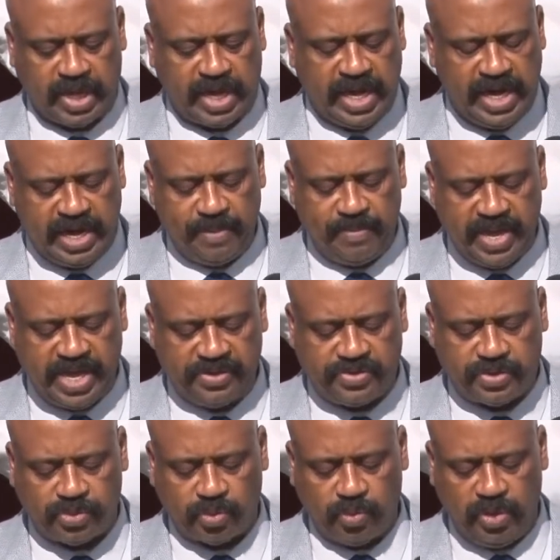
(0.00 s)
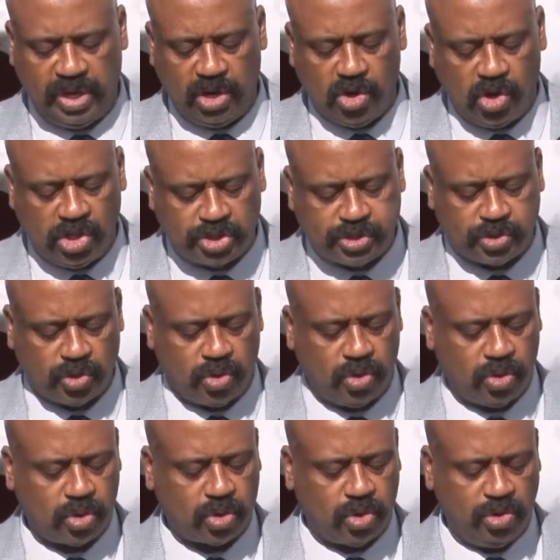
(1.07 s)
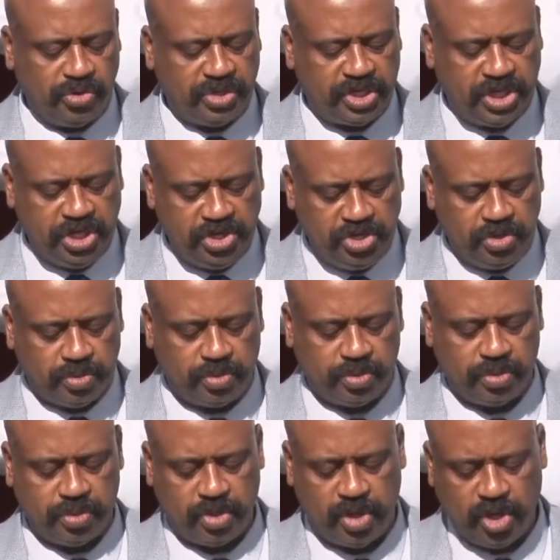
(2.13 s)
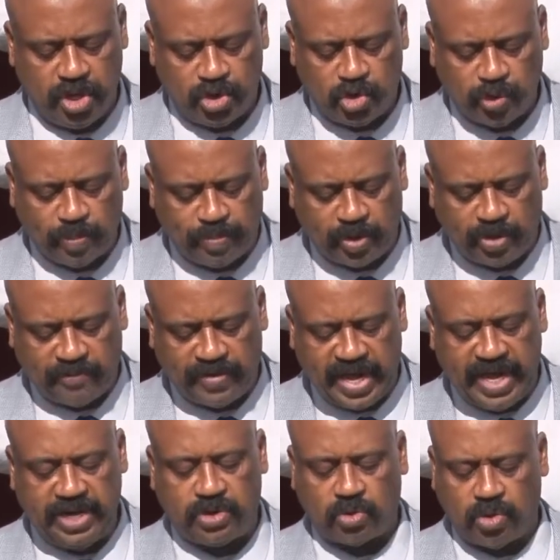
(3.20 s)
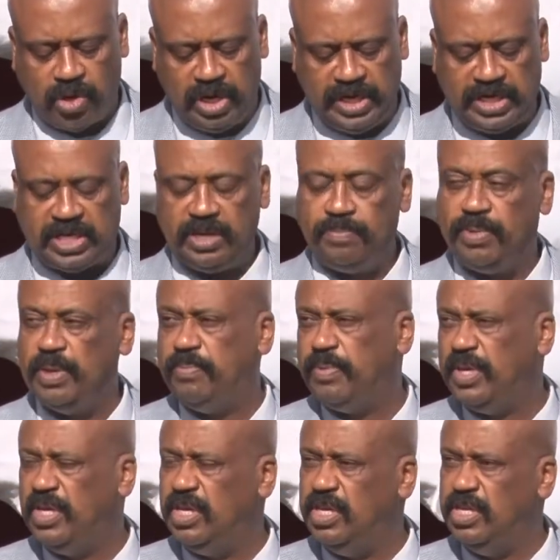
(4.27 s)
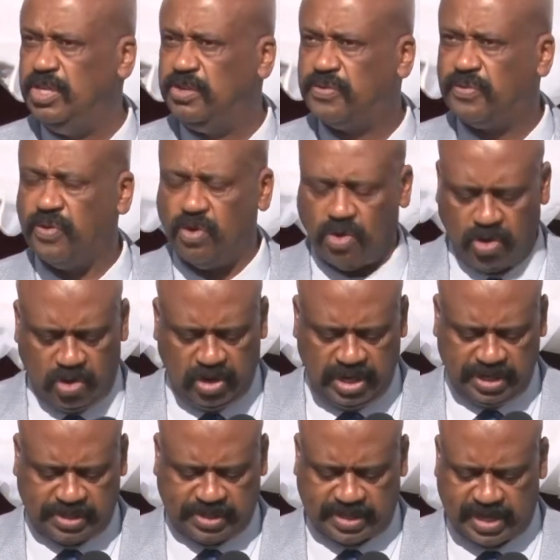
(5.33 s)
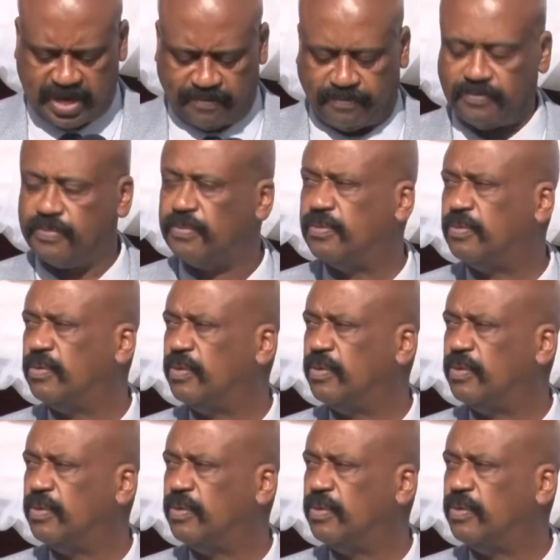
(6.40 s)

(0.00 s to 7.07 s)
NMS will also continue to provide quality PPEs for all its staff.